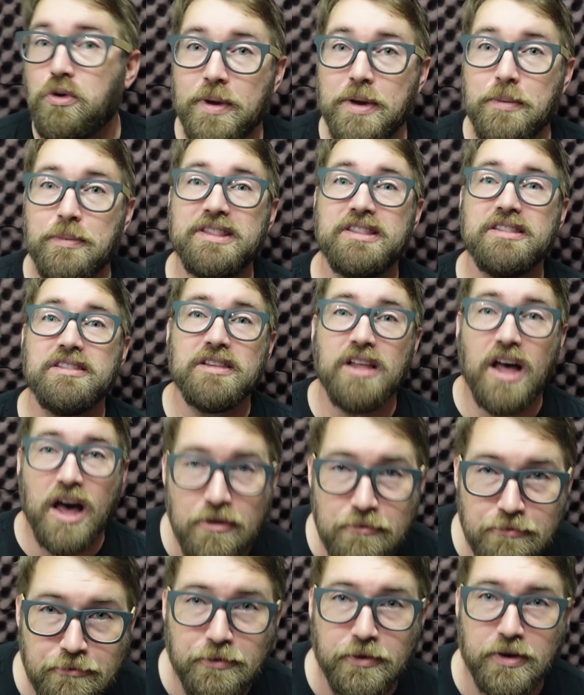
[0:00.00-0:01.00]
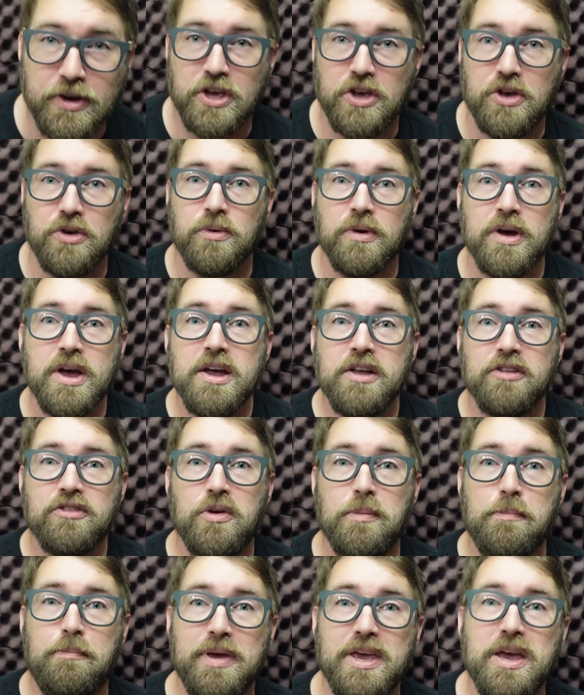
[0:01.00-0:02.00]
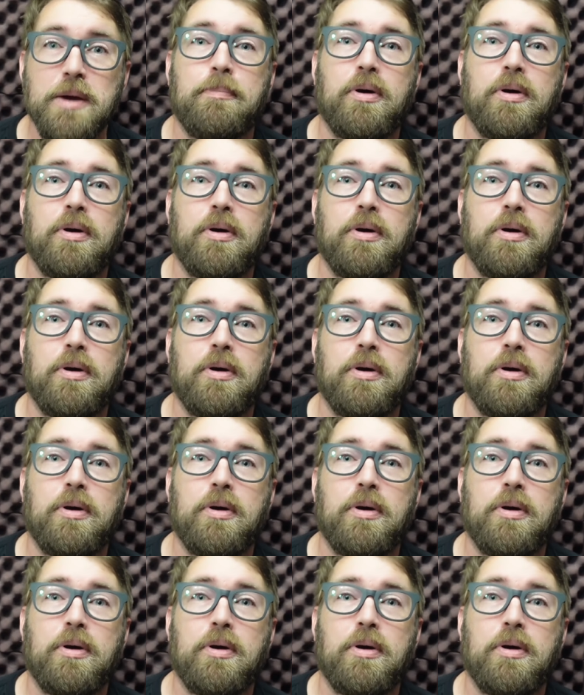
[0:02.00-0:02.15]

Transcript: we would love for you to be a